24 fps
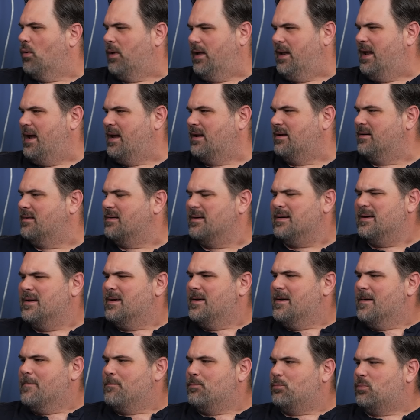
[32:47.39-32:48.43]
And, and
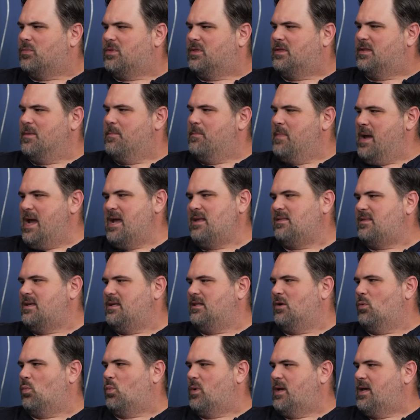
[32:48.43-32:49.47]
the main thing
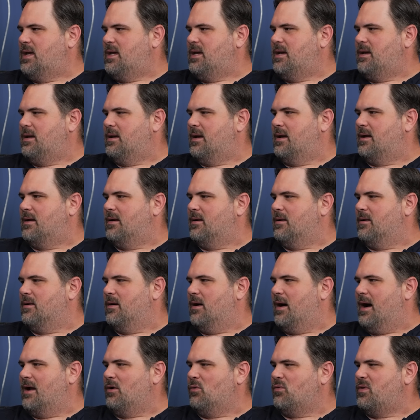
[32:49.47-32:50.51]
that we
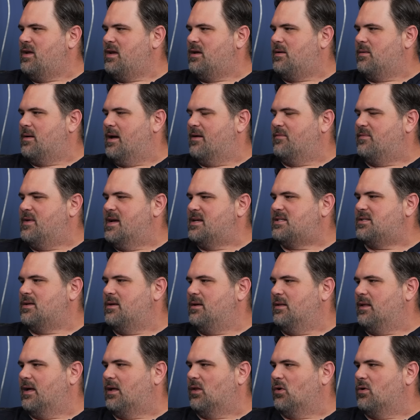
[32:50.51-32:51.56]
I don't think have
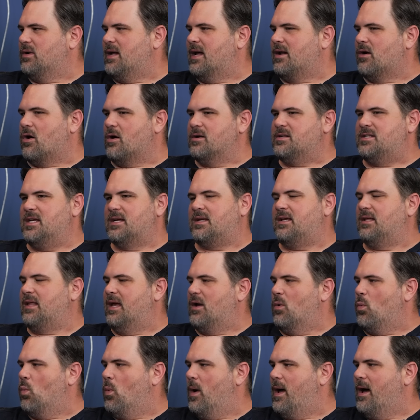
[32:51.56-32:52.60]
necessarily like learned how to
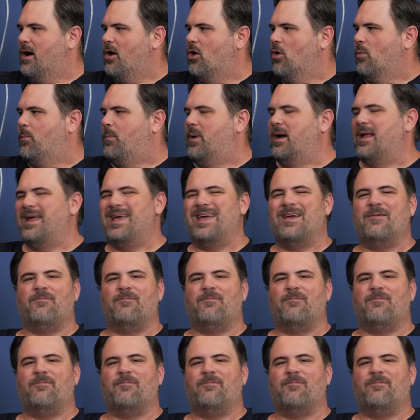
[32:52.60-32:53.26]
articulate well. No, not really.